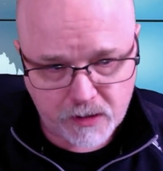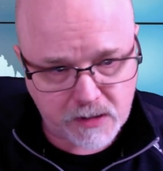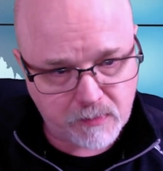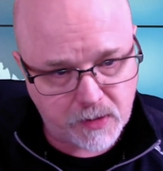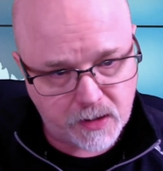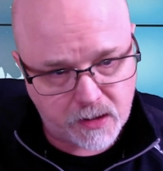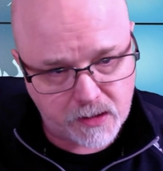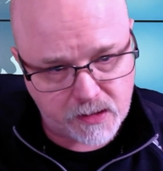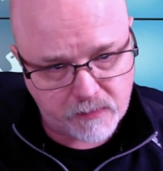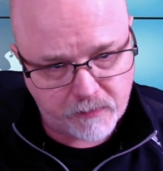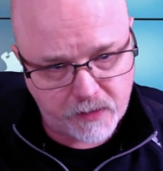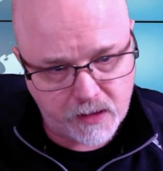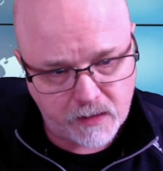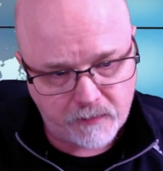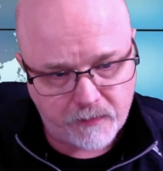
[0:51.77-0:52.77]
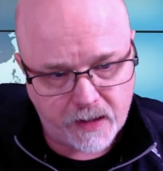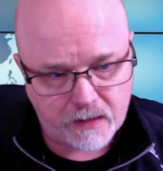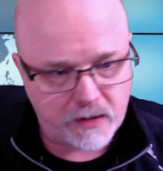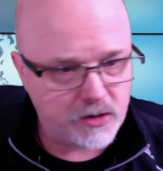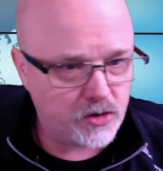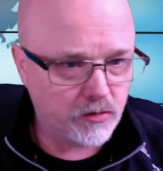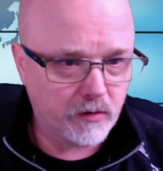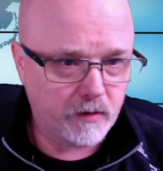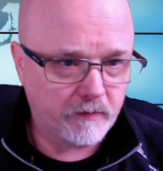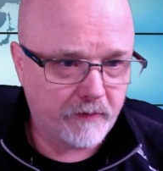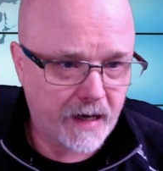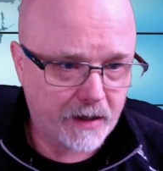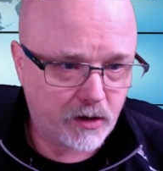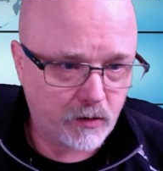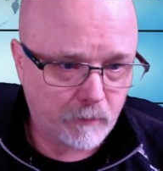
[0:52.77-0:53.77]
because of the fact that you're in
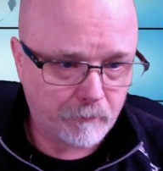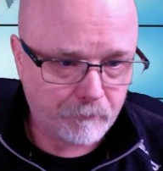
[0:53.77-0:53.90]
vacuum.